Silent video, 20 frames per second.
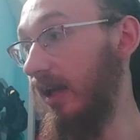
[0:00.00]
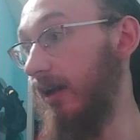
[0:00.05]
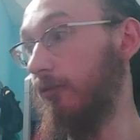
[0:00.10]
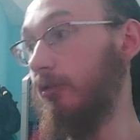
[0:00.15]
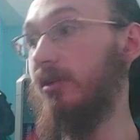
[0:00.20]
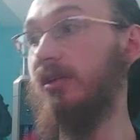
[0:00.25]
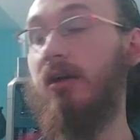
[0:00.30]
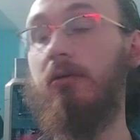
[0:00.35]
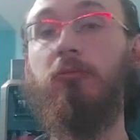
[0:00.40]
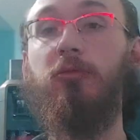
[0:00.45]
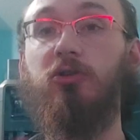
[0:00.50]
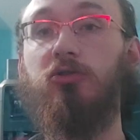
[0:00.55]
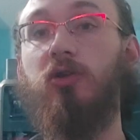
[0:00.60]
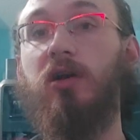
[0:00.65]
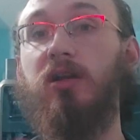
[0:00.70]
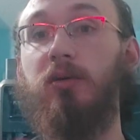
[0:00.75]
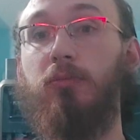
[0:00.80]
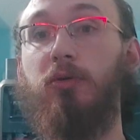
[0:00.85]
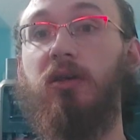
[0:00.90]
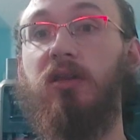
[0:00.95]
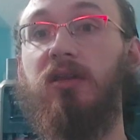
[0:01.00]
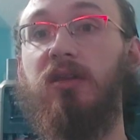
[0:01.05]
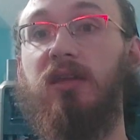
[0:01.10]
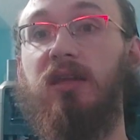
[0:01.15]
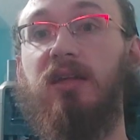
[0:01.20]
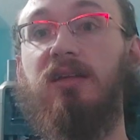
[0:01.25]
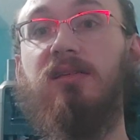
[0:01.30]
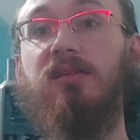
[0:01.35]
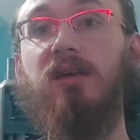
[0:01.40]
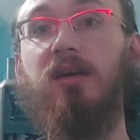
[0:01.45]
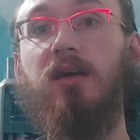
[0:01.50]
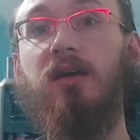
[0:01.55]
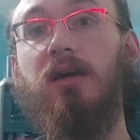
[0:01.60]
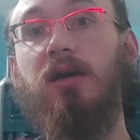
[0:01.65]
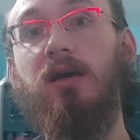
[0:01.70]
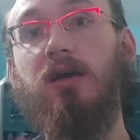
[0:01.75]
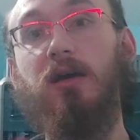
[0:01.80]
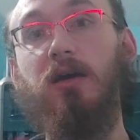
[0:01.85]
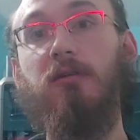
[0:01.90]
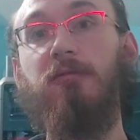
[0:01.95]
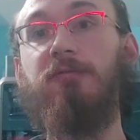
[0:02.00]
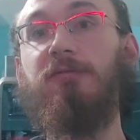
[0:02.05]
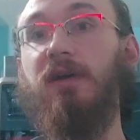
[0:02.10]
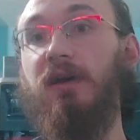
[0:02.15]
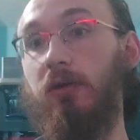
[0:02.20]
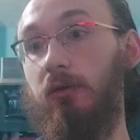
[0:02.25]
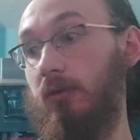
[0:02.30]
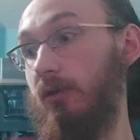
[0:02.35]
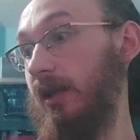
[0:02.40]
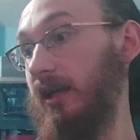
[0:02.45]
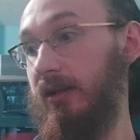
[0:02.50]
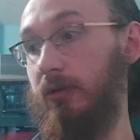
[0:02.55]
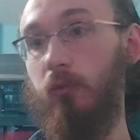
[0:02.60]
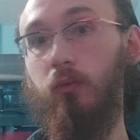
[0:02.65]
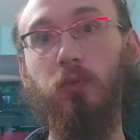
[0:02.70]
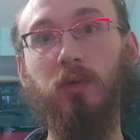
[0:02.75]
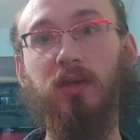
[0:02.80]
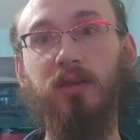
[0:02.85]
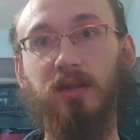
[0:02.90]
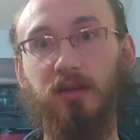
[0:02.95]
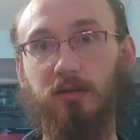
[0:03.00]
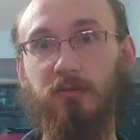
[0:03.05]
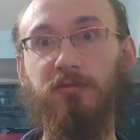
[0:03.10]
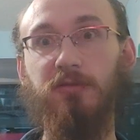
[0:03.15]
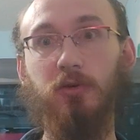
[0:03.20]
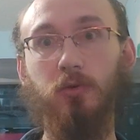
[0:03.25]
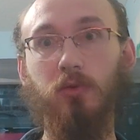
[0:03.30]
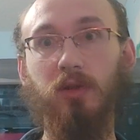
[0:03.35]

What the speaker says: every time we tried to print these, failed like within a few